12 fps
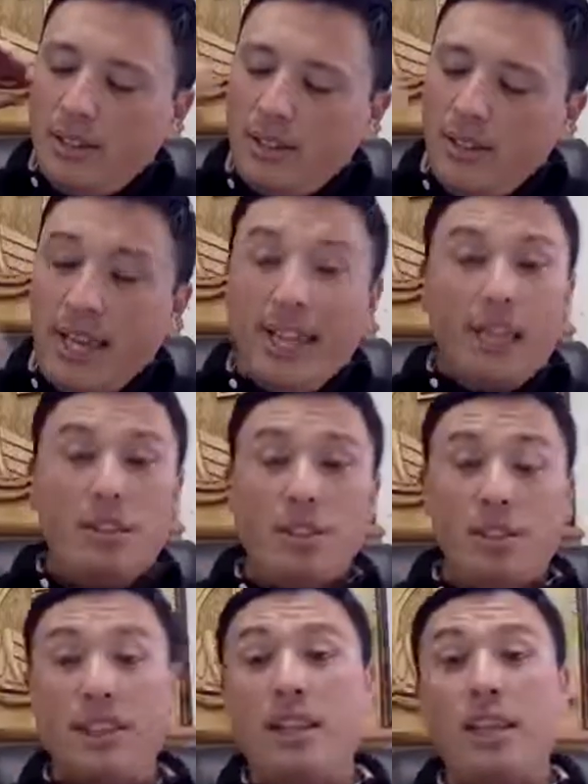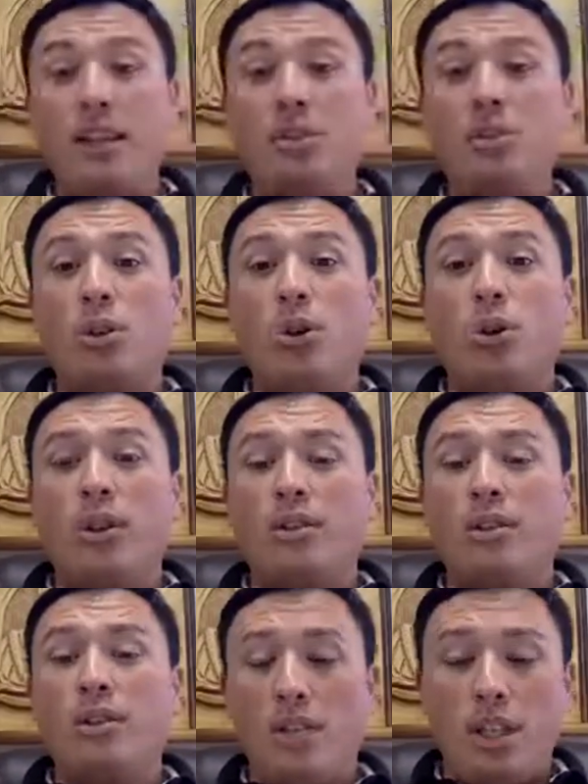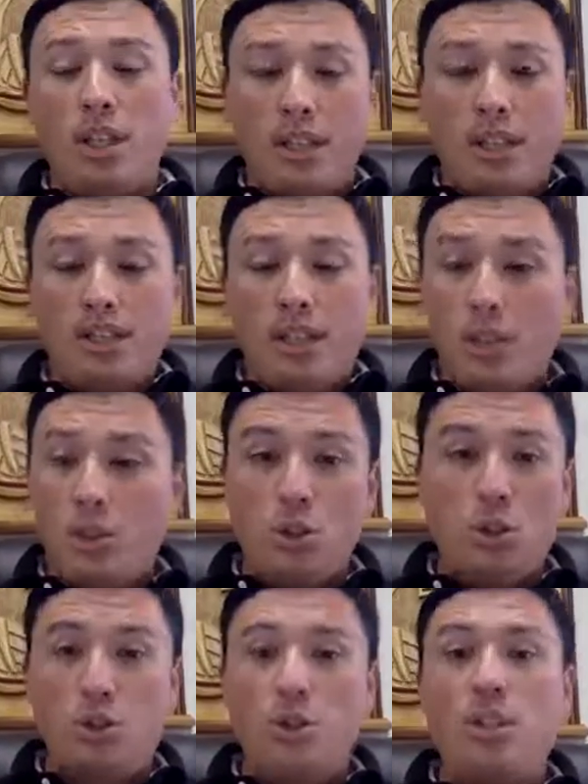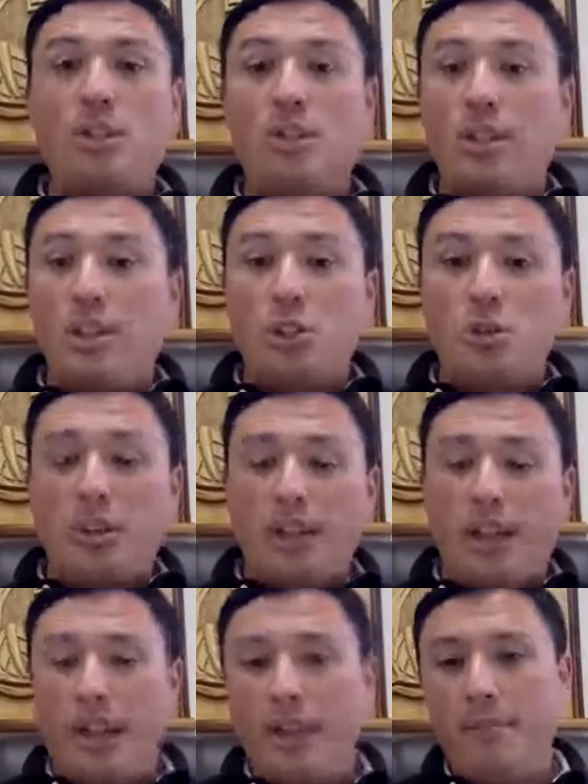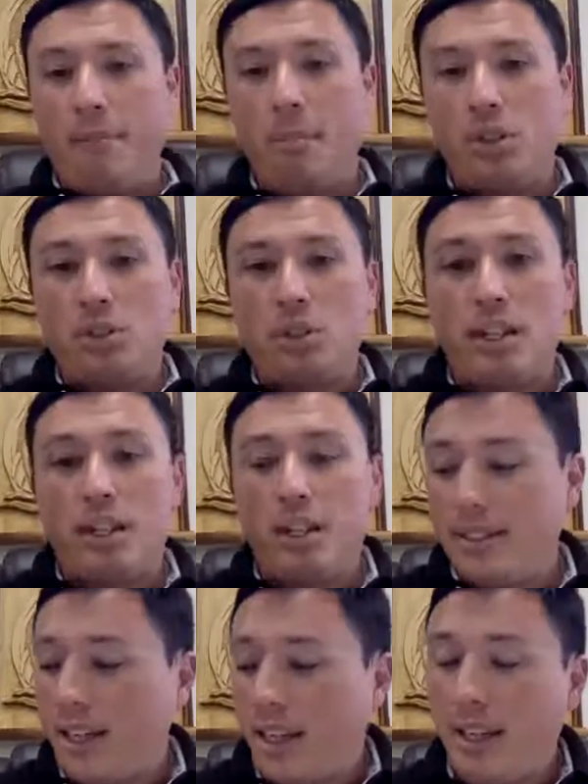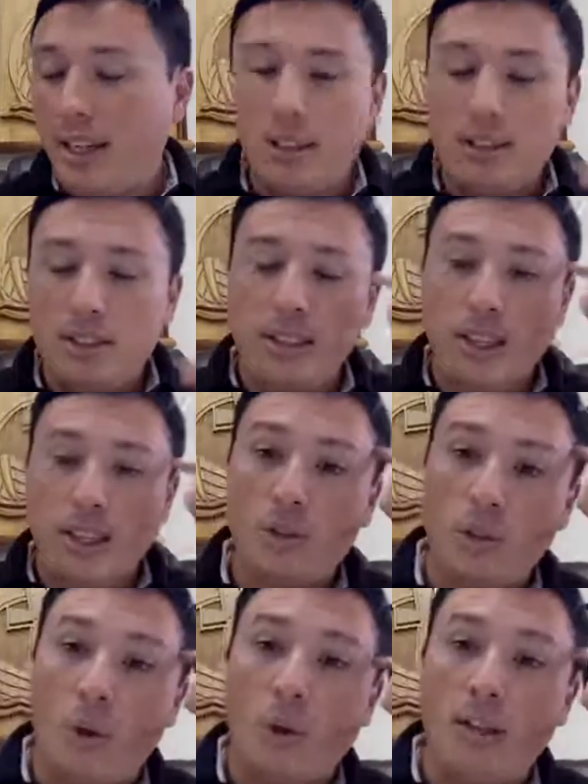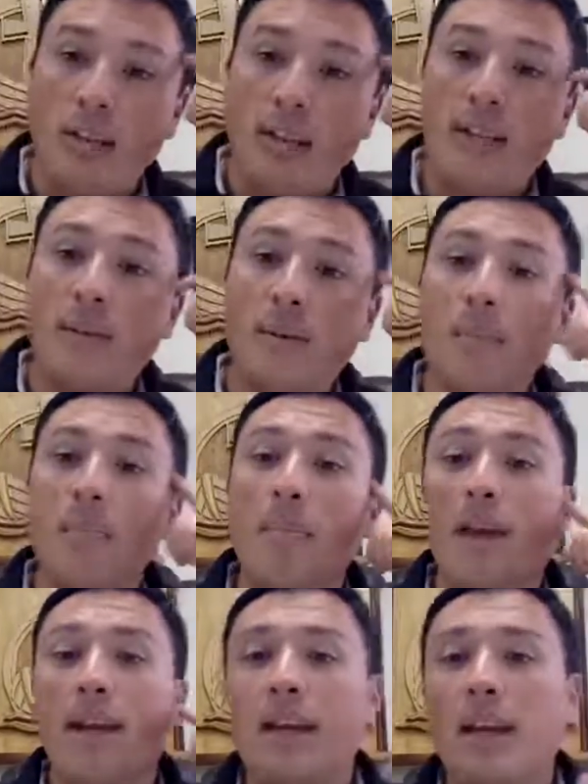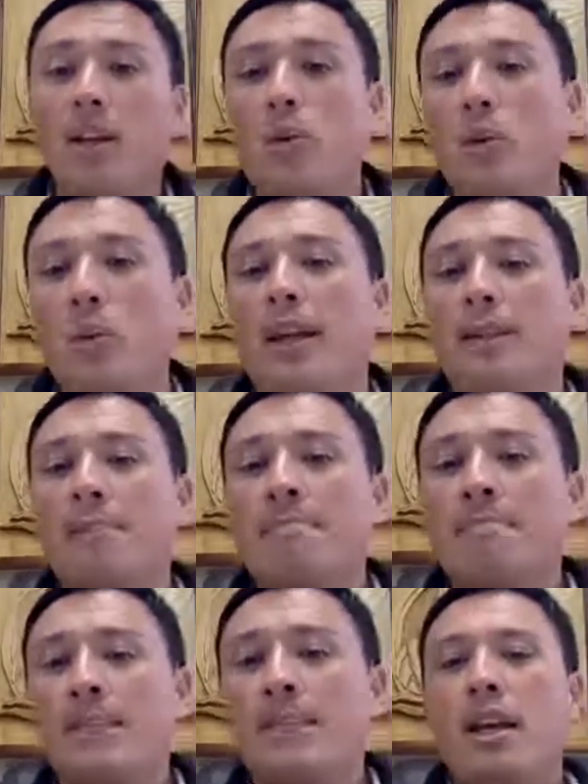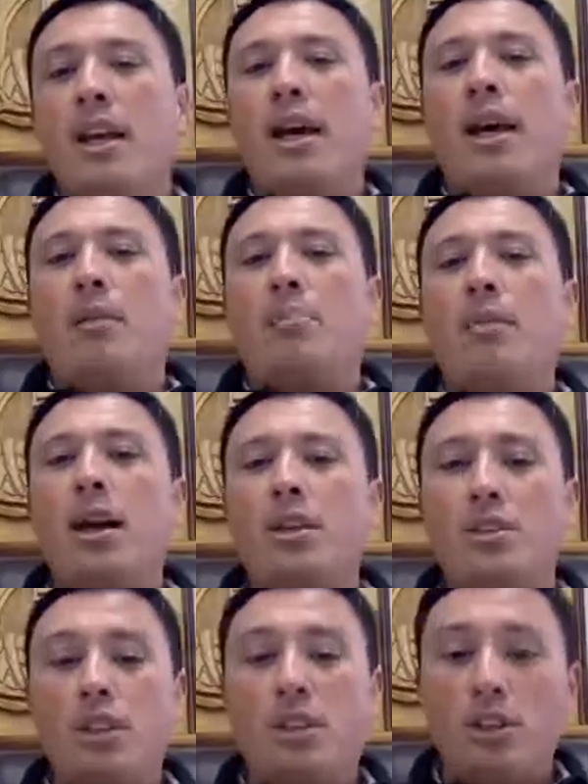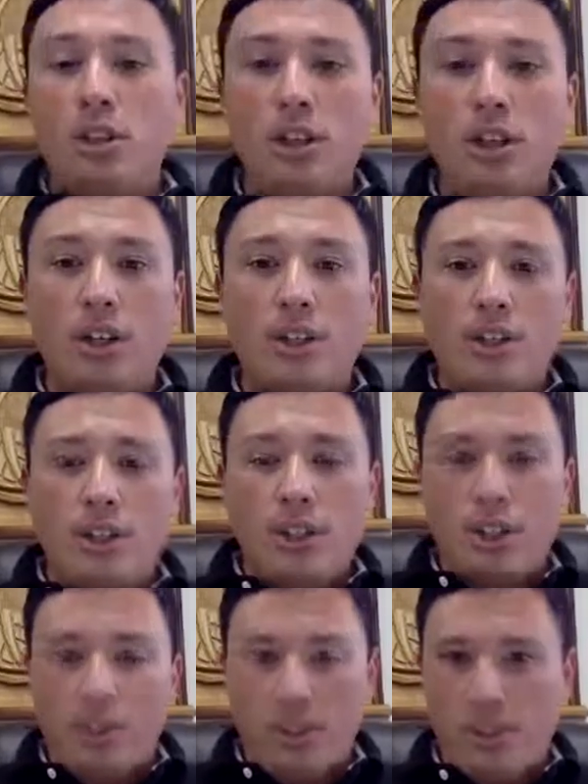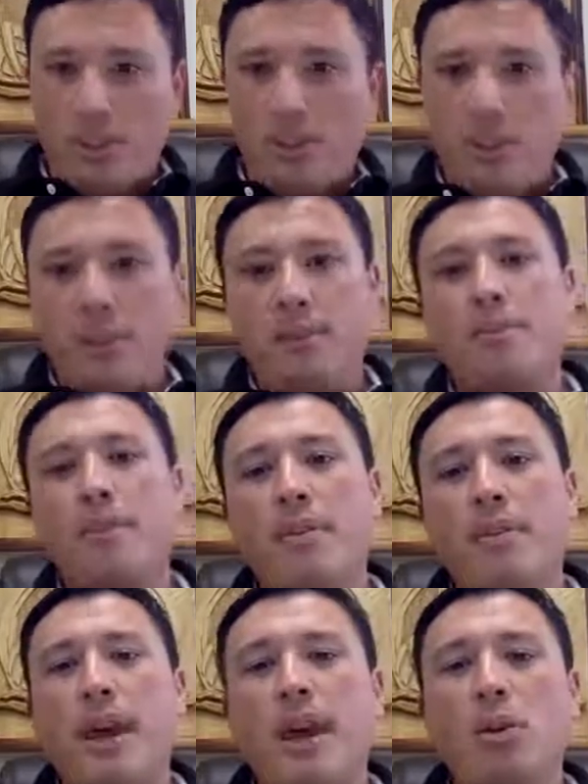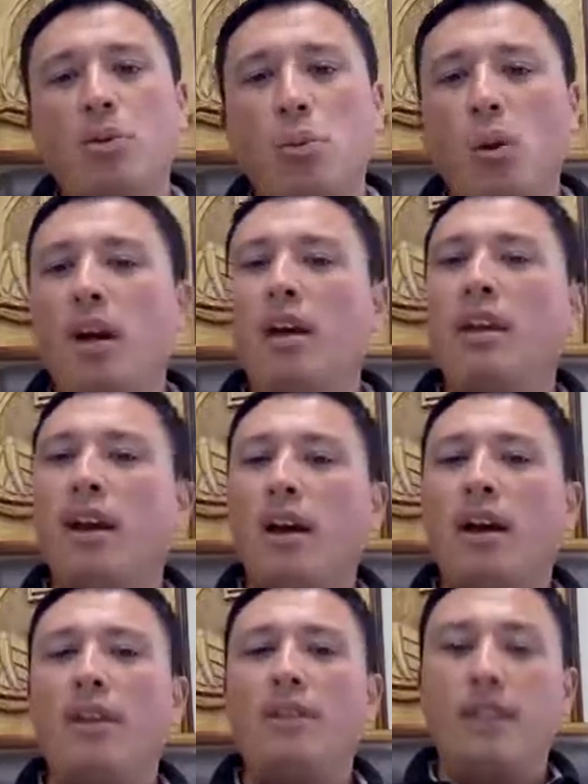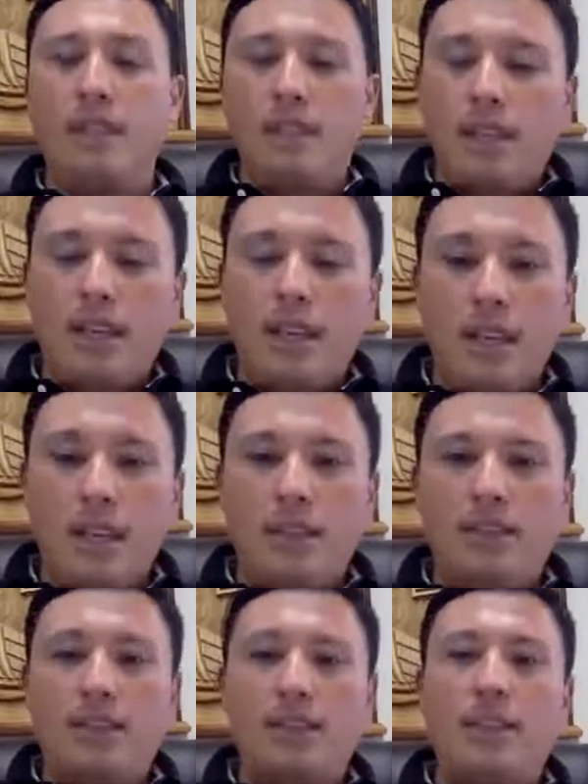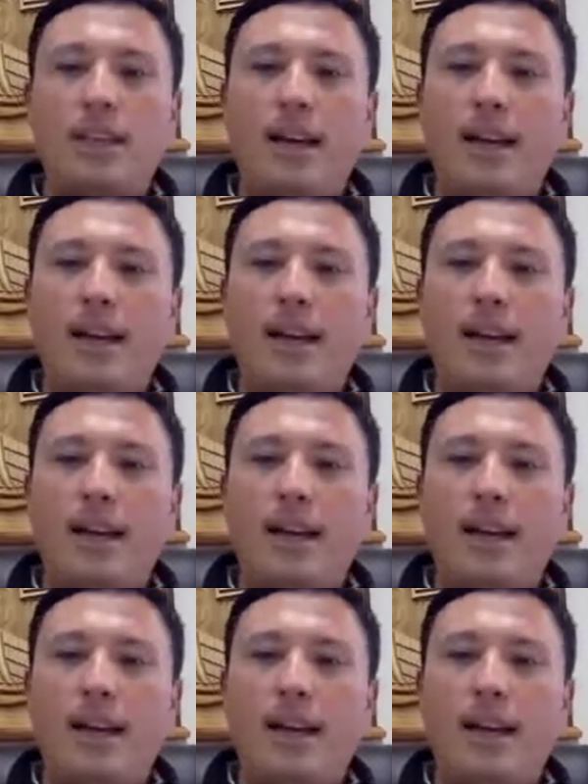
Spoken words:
taken into the king's court. She is a Jew. She's an Israelite, but she is taken into the king's court and made a queen. But she learns in her position that one of the king's